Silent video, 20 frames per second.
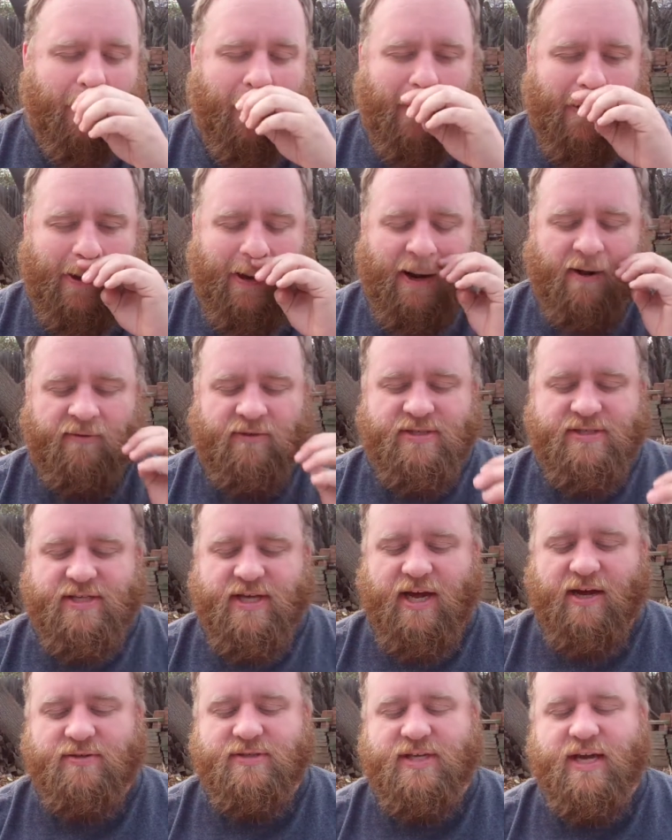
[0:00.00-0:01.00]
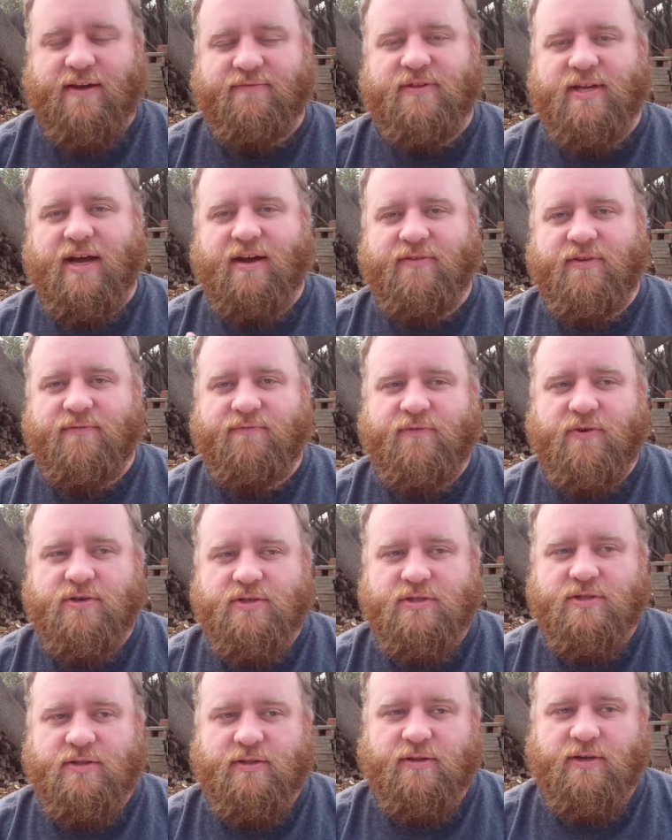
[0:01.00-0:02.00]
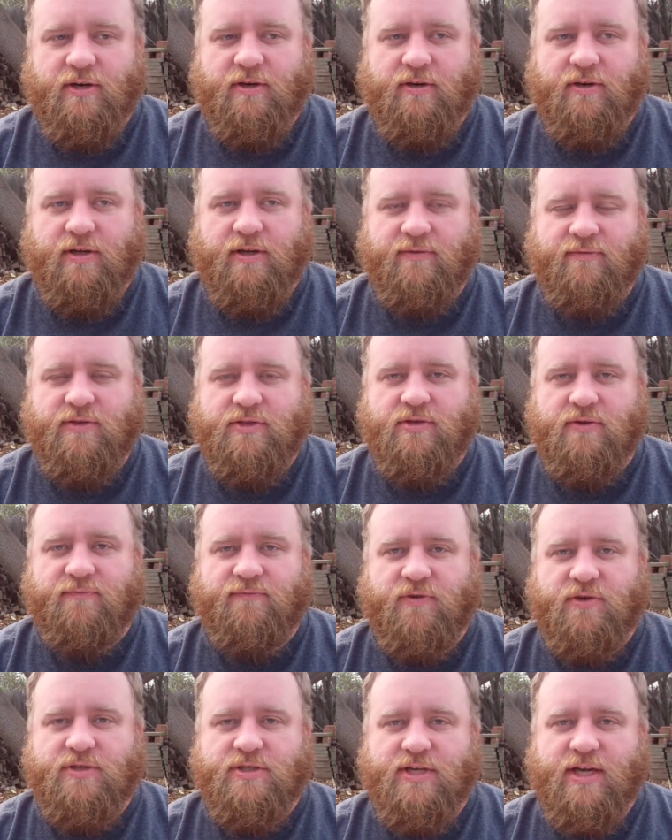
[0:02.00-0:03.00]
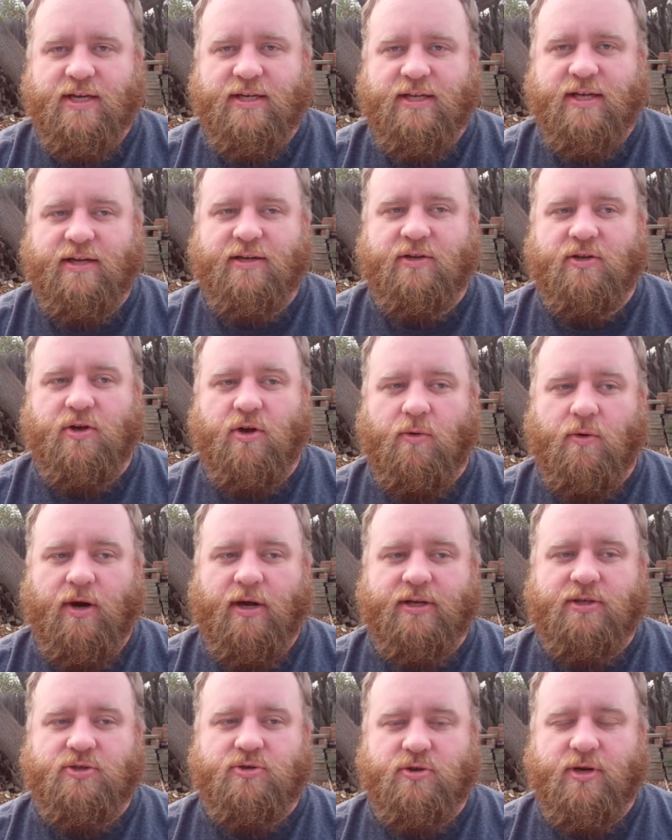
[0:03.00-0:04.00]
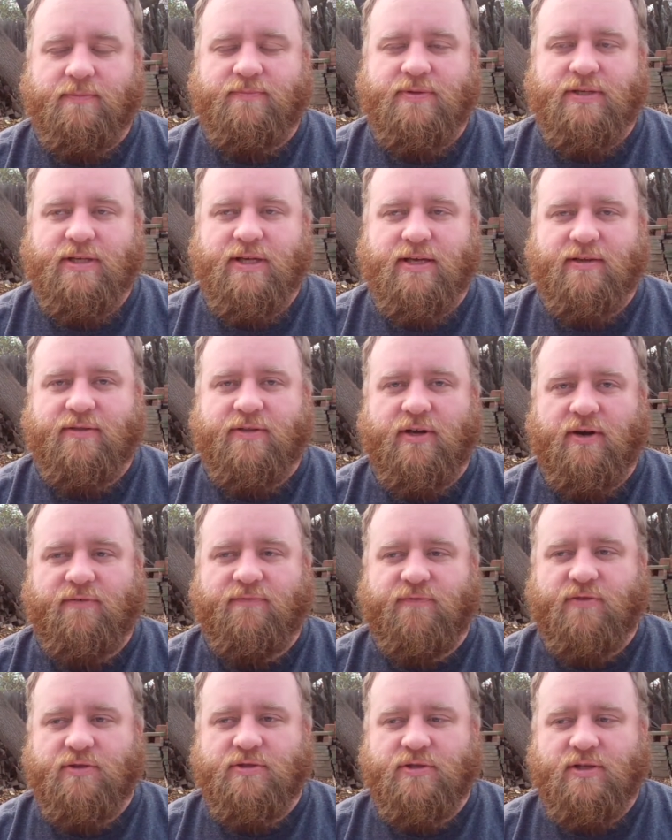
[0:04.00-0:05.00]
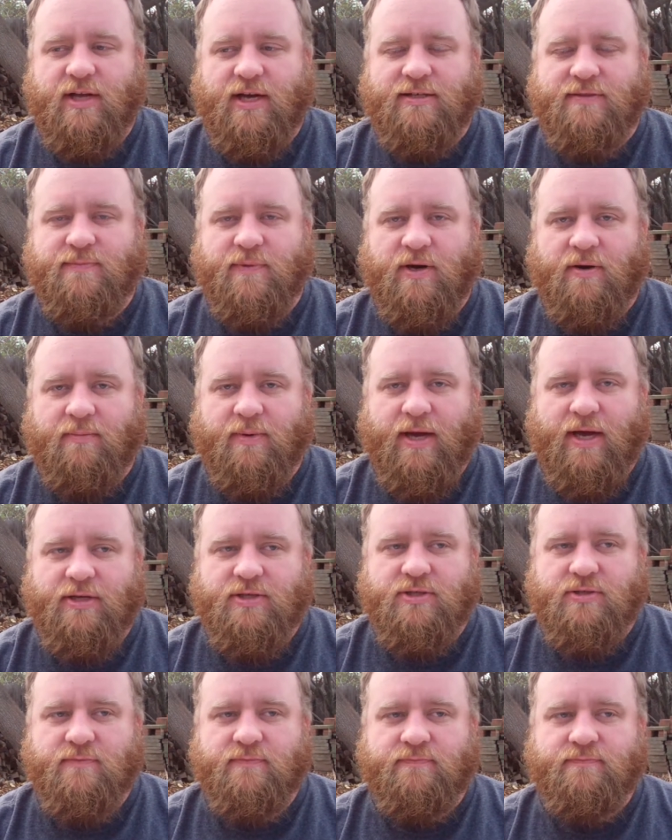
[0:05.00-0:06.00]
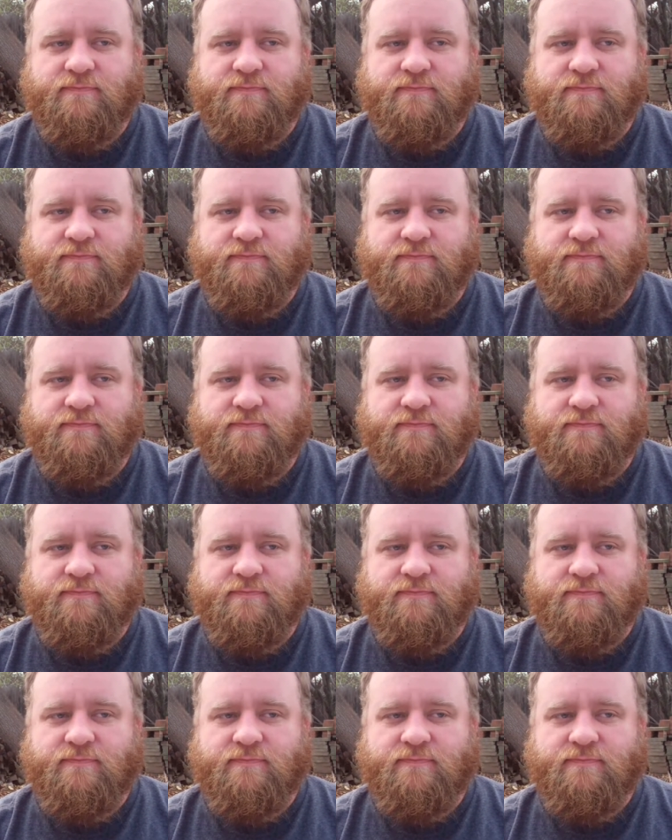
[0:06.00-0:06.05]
Now the Scouts have to have their individual first aid kit and go on a trip to get their first class merit badge.